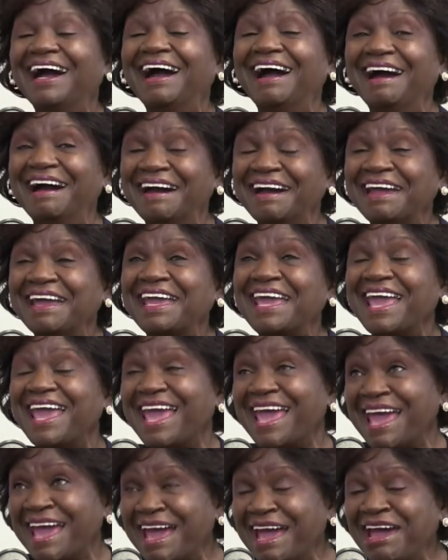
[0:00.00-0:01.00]
I
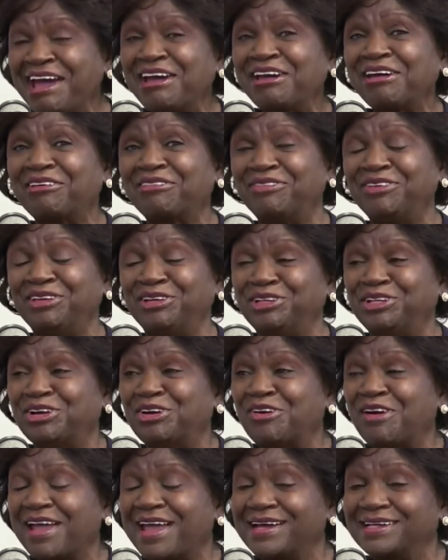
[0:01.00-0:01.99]
have,
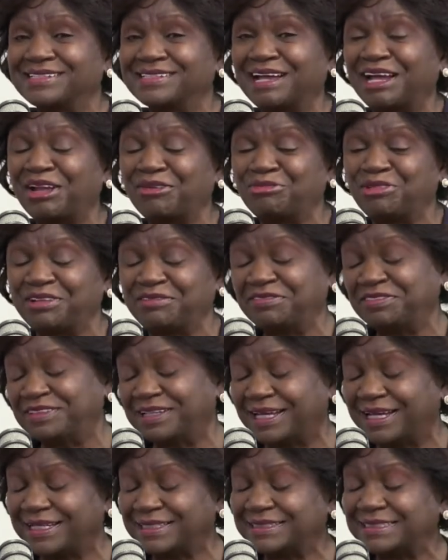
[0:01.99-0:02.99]
as I
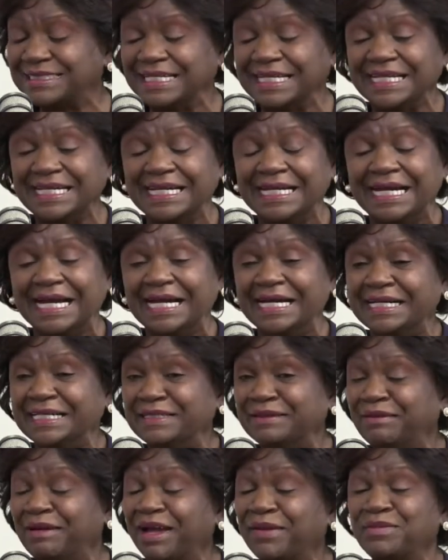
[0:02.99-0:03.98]
reflect.
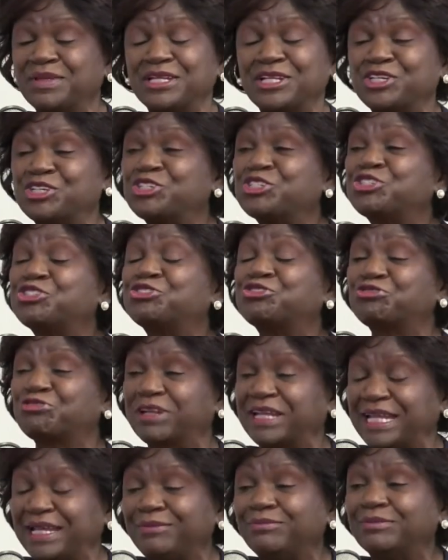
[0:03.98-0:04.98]
I've been
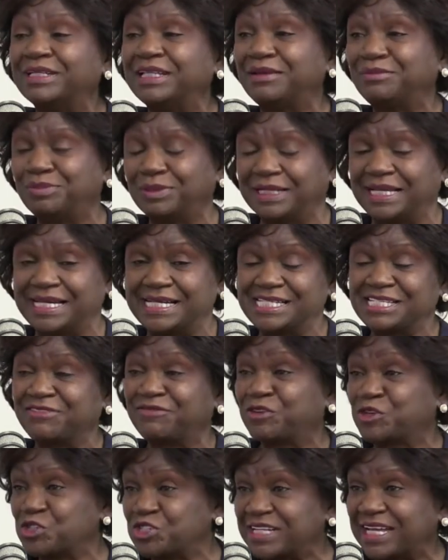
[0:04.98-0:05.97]
extremely blessed.
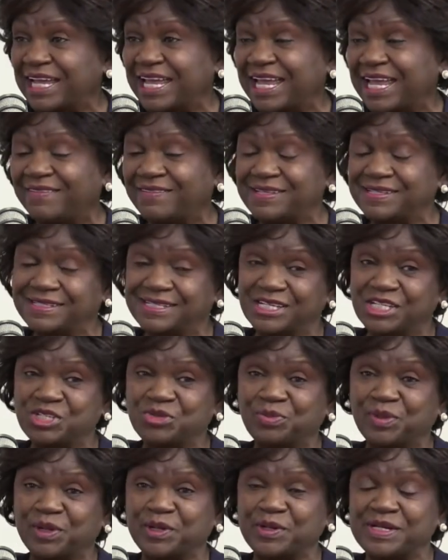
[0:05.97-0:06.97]
First, I had this
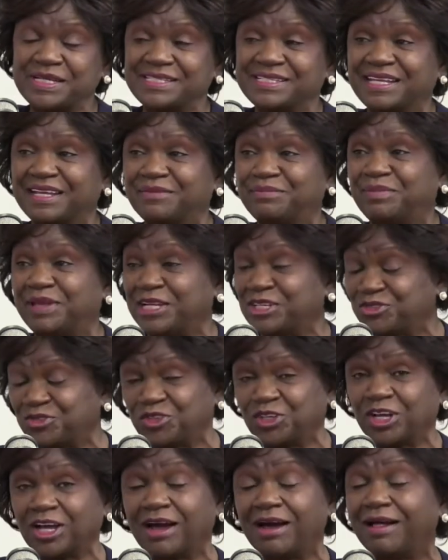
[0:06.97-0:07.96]
experience at
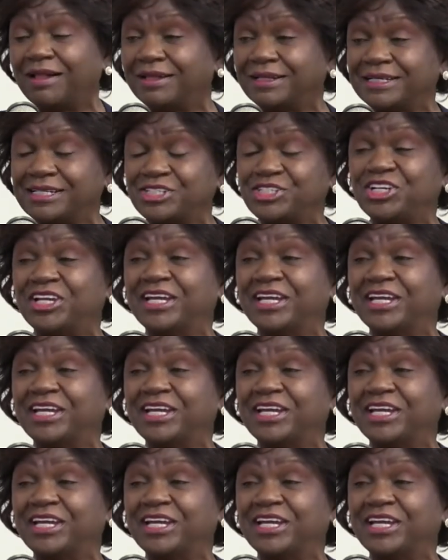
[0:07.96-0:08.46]
Bakersfield College,